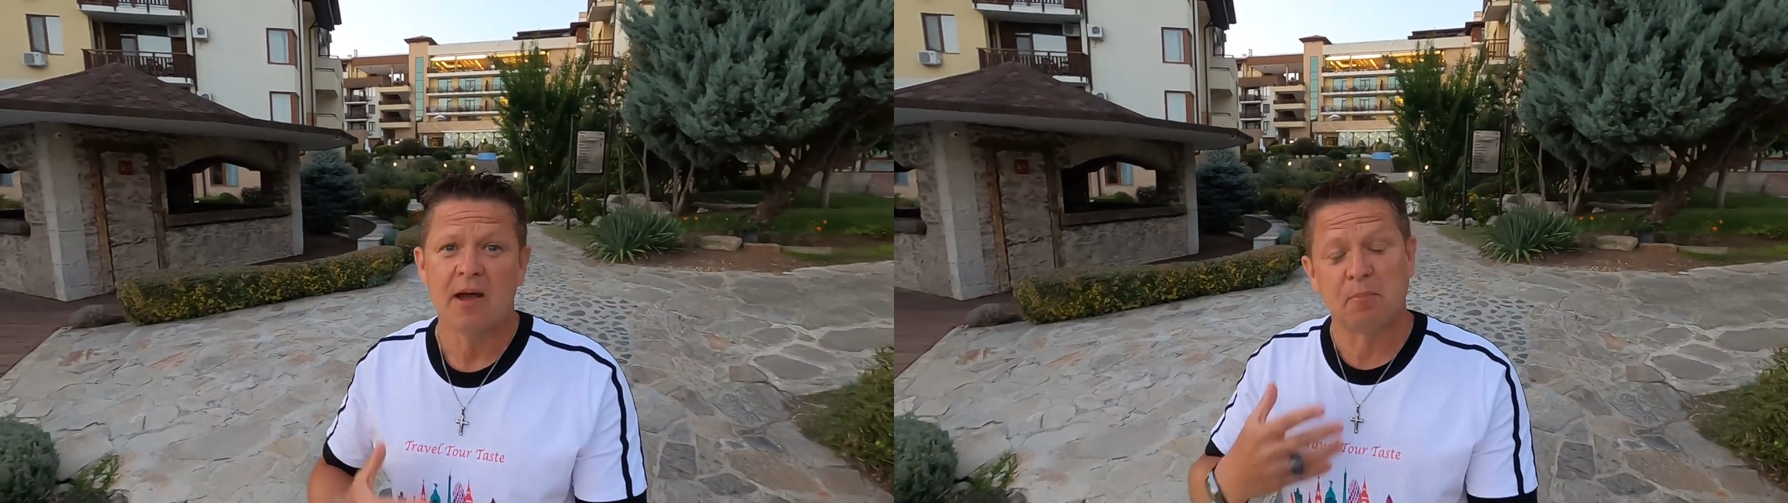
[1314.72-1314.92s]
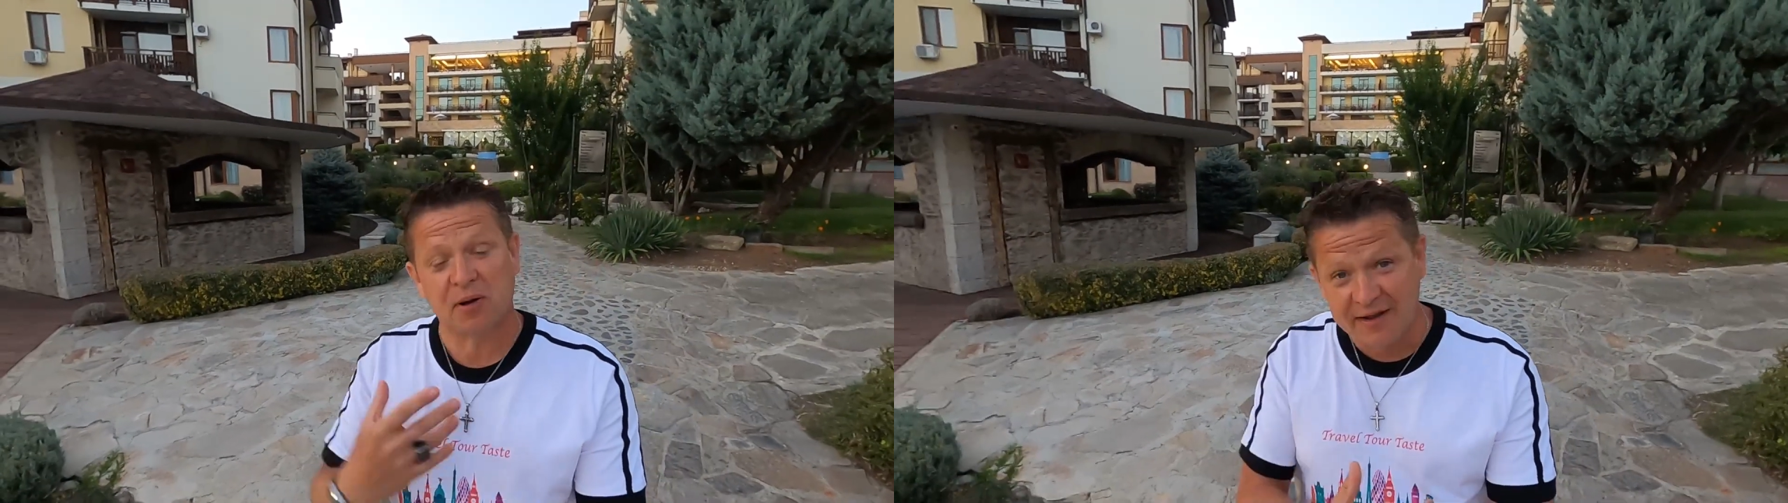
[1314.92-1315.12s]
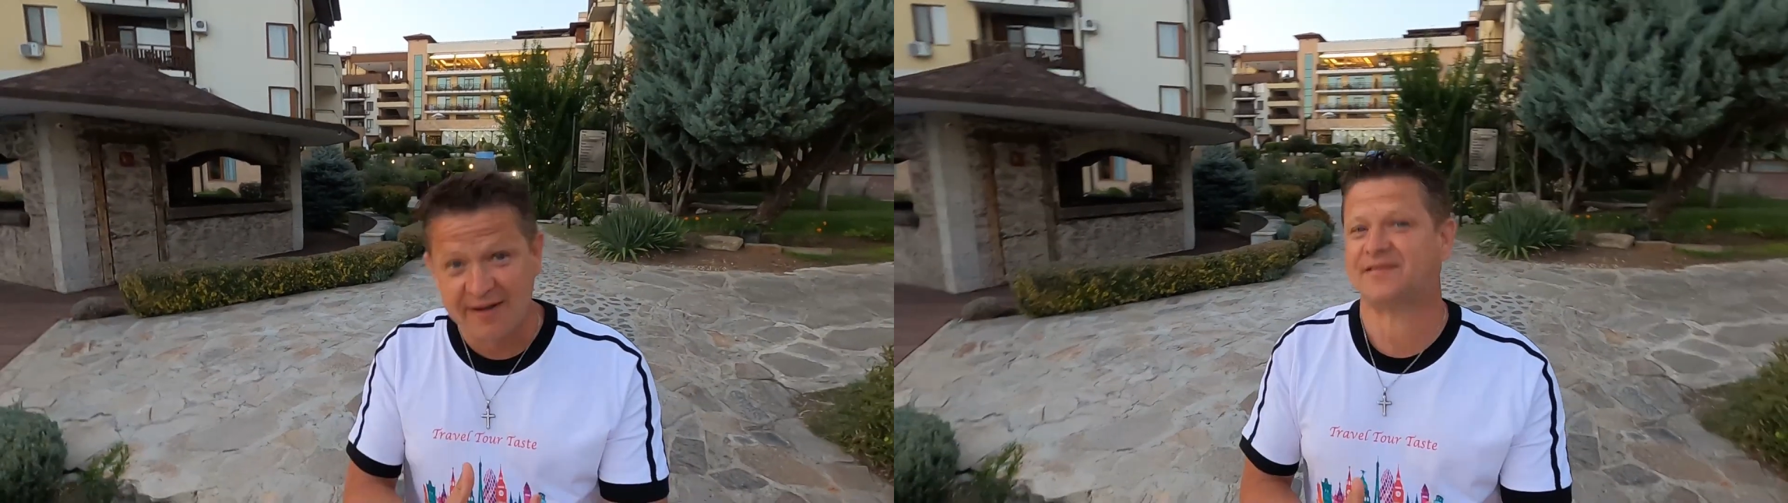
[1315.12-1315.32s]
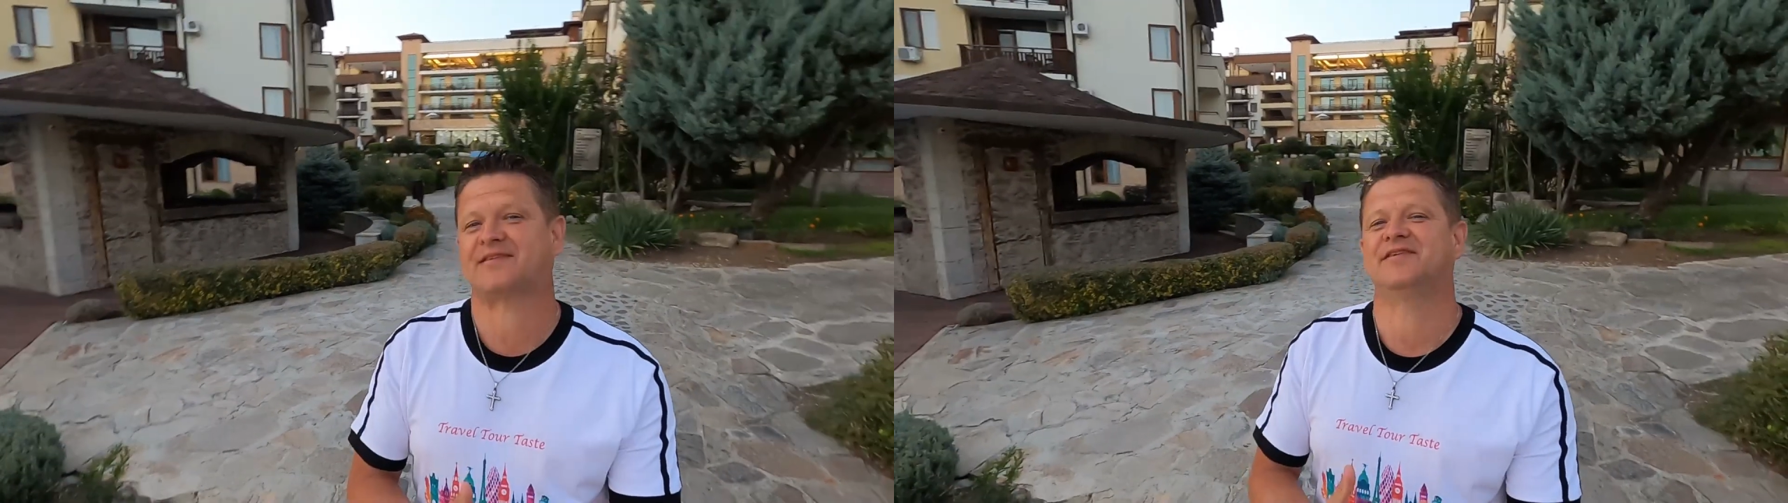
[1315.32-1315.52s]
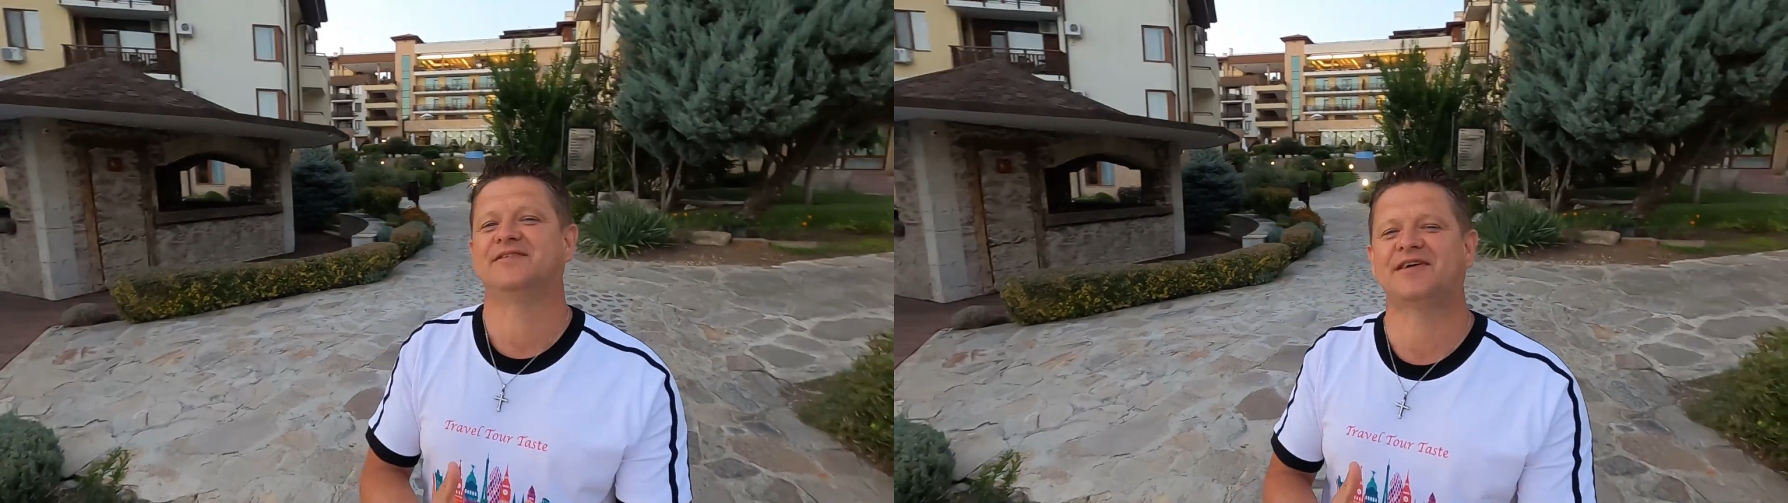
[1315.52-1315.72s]
Please
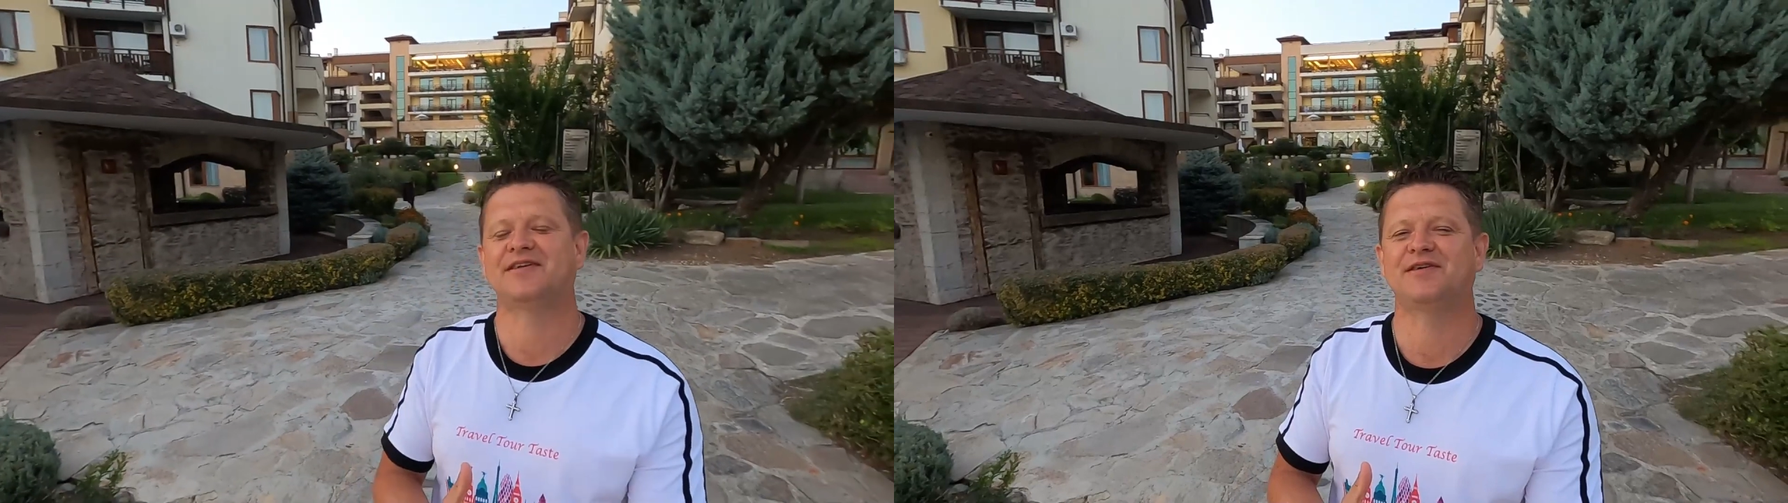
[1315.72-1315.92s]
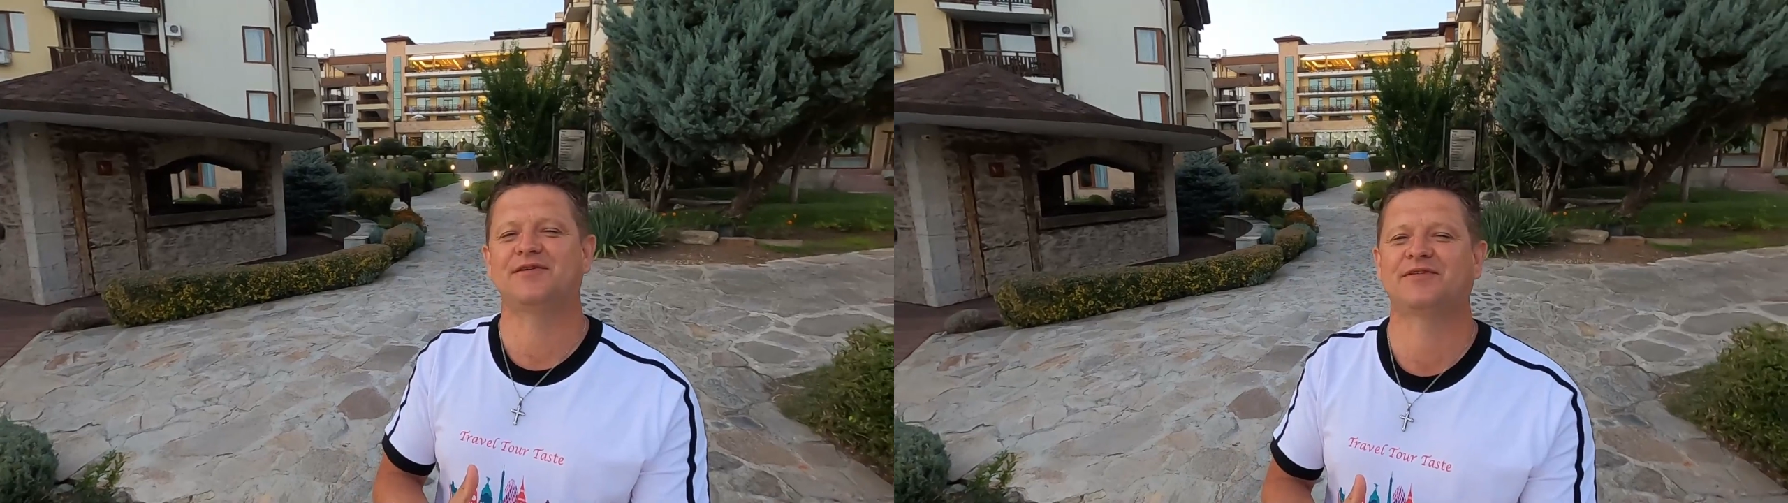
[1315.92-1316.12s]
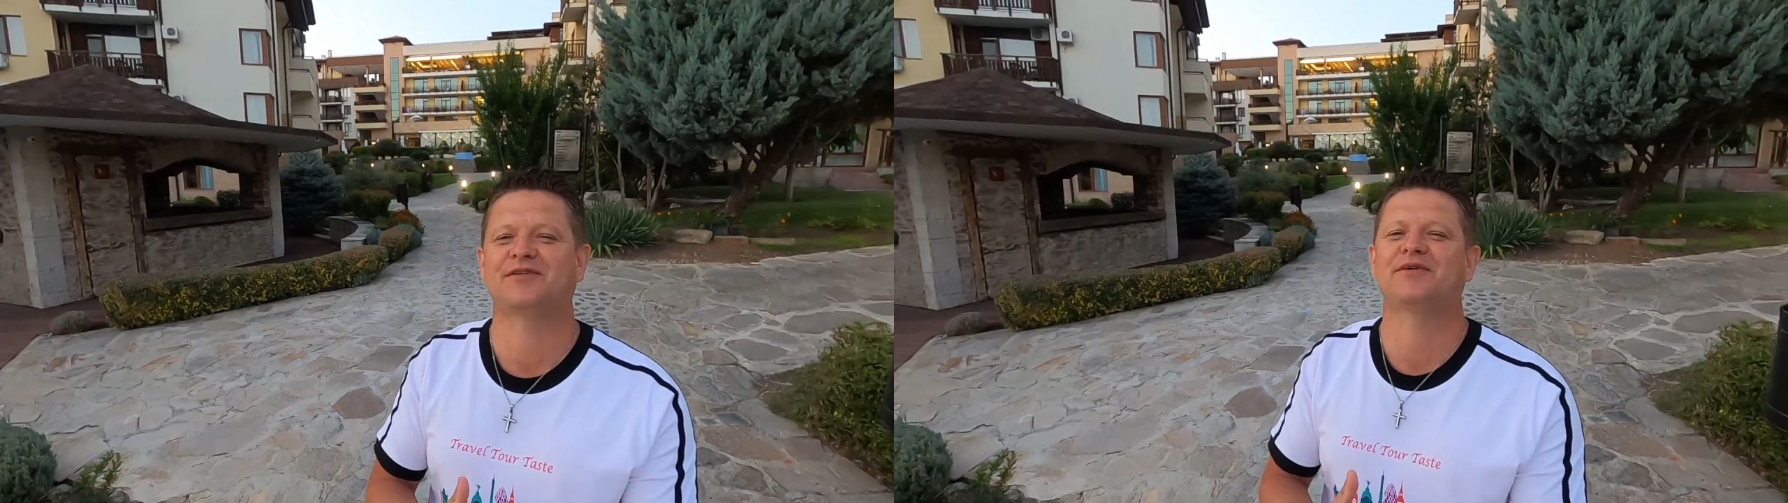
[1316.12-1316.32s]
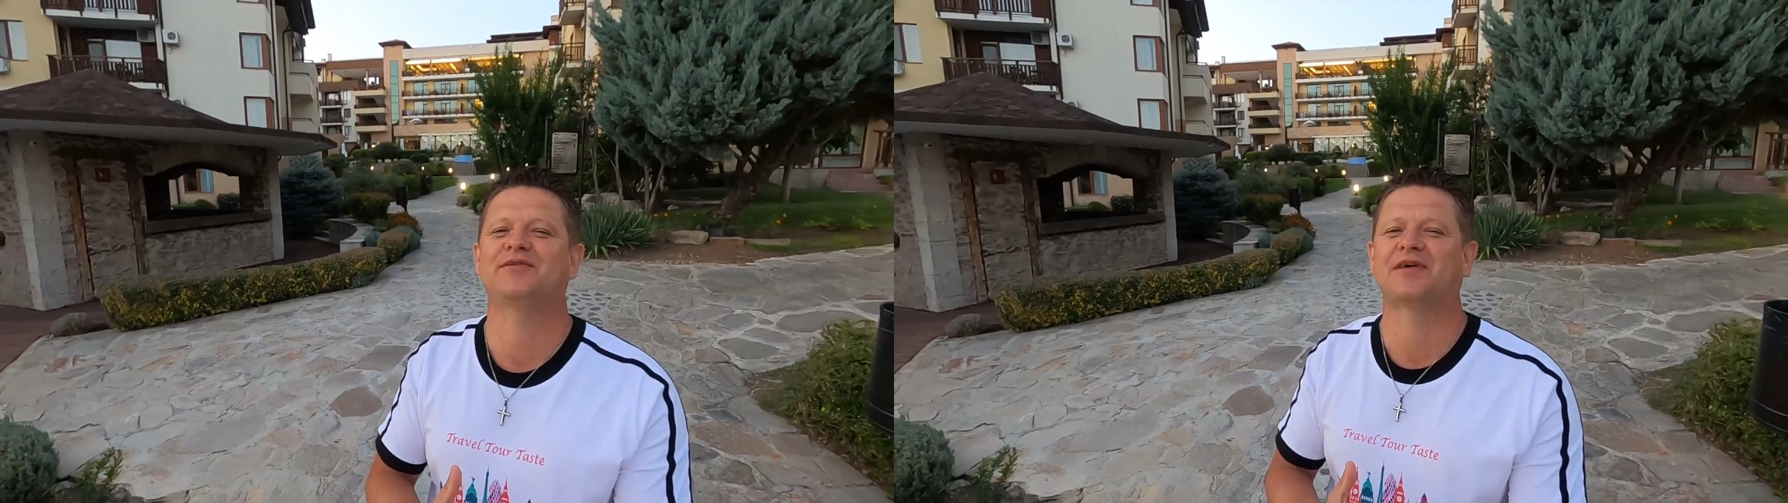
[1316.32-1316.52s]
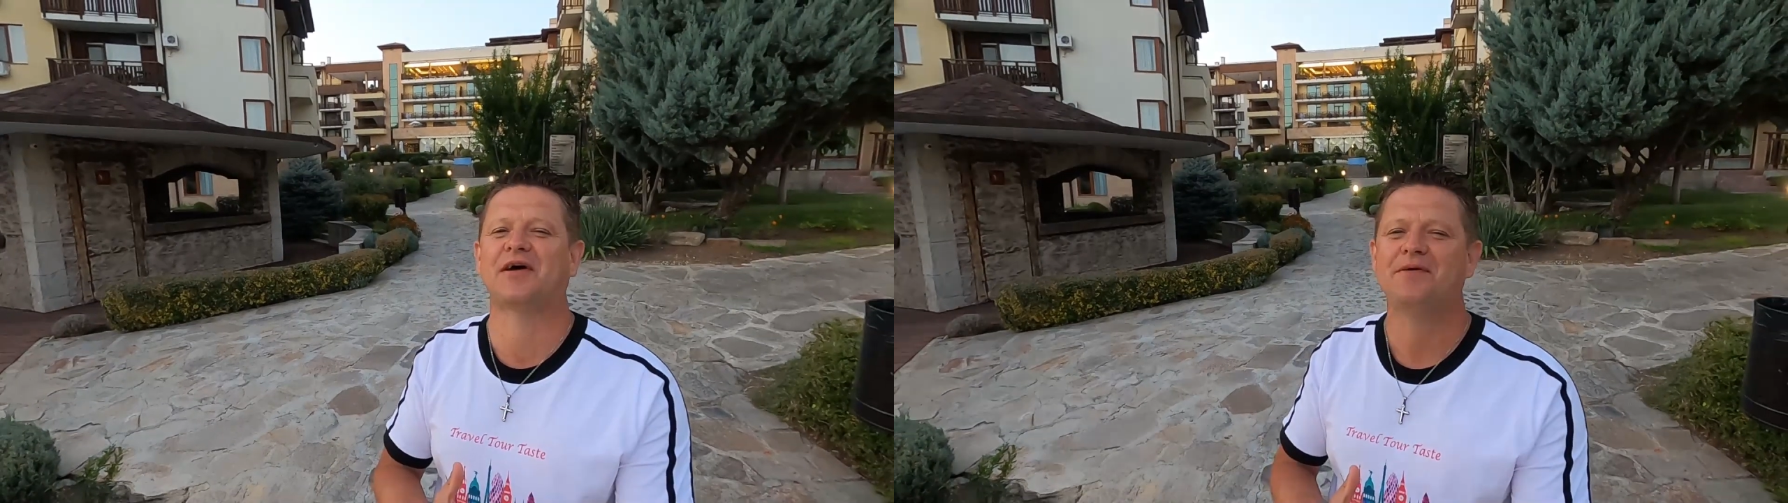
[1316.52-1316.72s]
continue to do
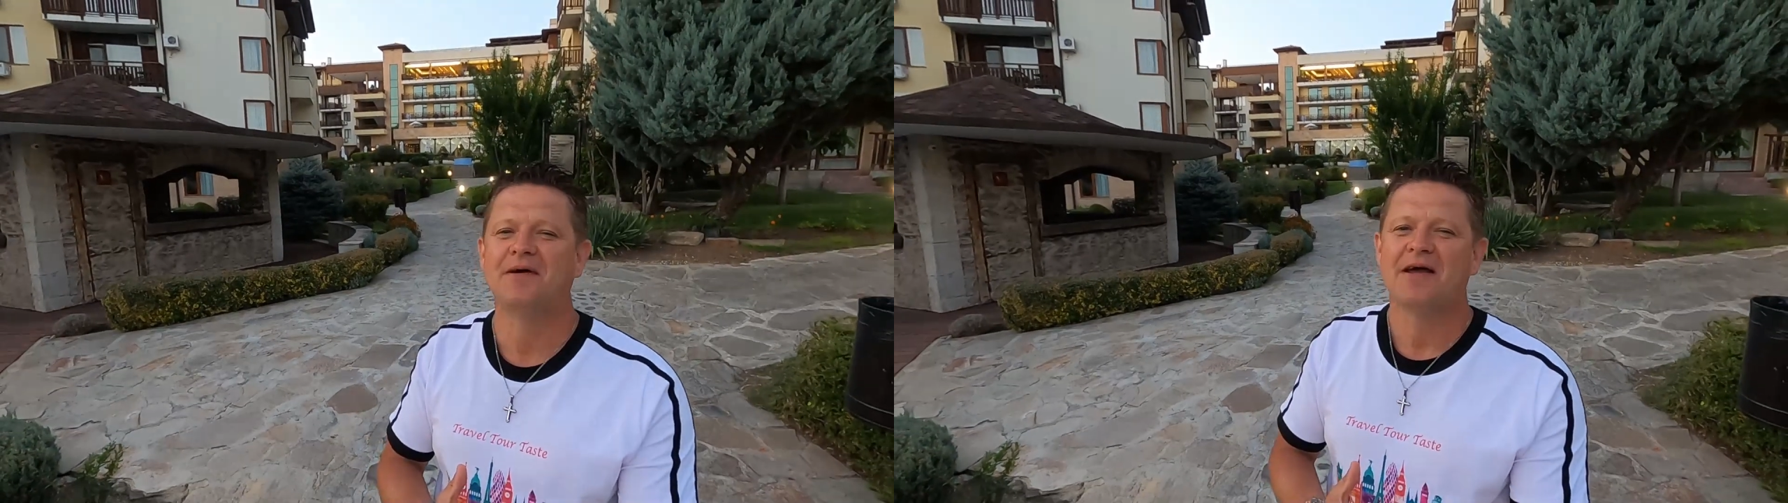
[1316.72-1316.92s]
so,